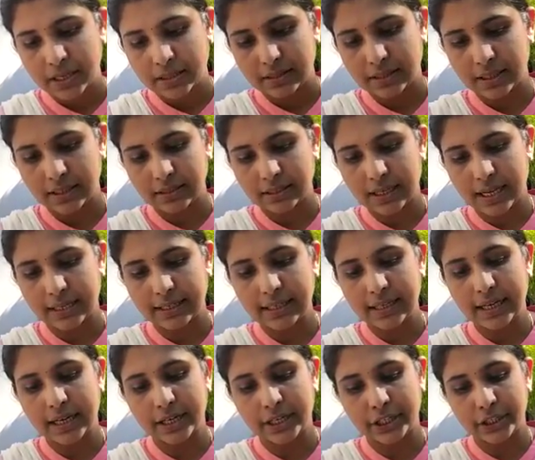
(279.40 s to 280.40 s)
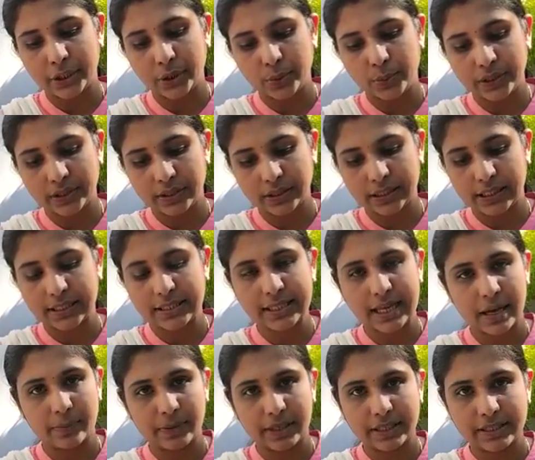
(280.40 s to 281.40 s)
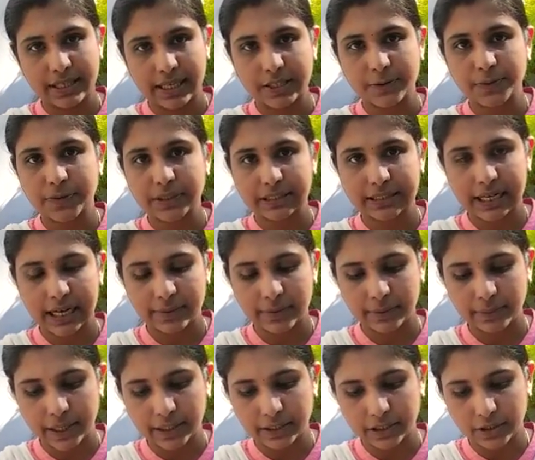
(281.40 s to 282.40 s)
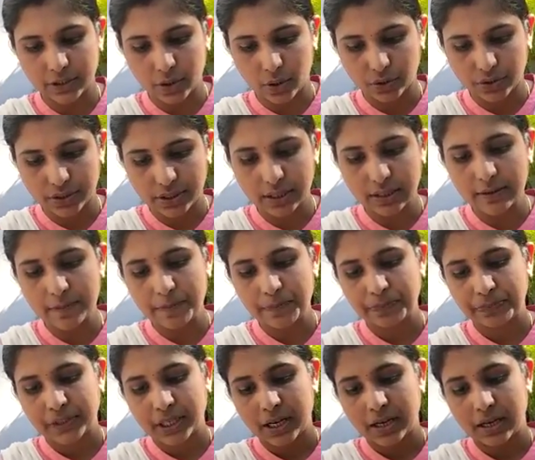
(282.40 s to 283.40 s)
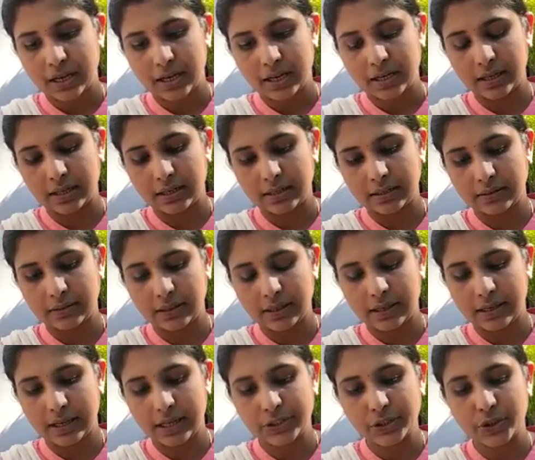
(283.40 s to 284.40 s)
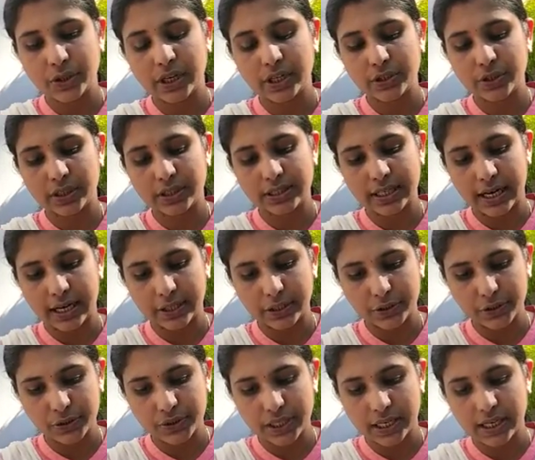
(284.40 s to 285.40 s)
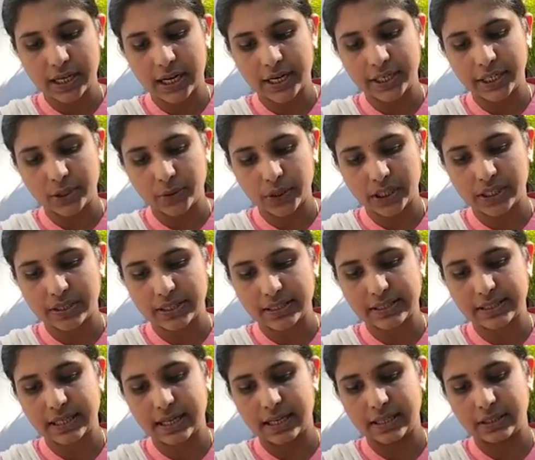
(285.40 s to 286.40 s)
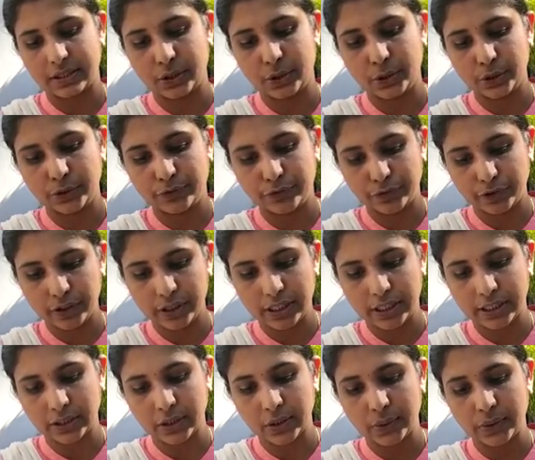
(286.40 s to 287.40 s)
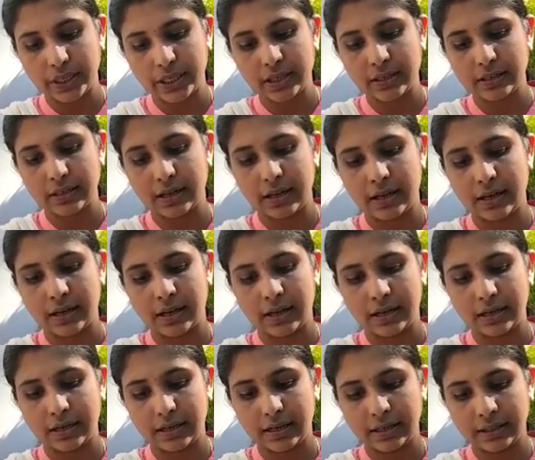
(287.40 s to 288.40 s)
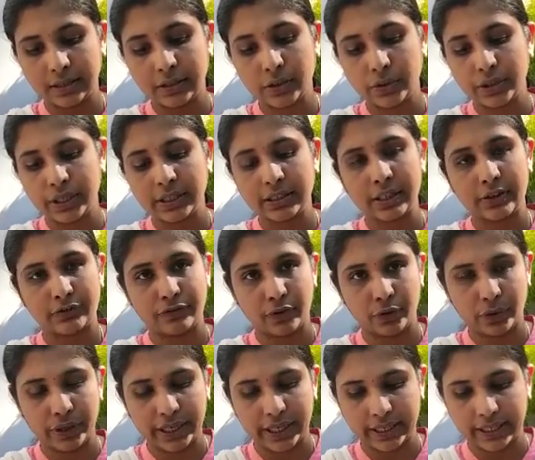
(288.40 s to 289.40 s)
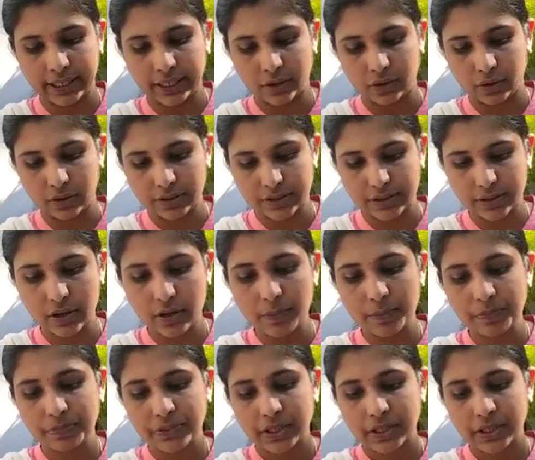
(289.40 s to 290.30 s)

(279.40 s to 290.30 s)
Then kindly continue with the, the tablets as prescribed by the doctor. Uh, uh, educate your child to take adequate rest and good food including uh, including the fluid intake also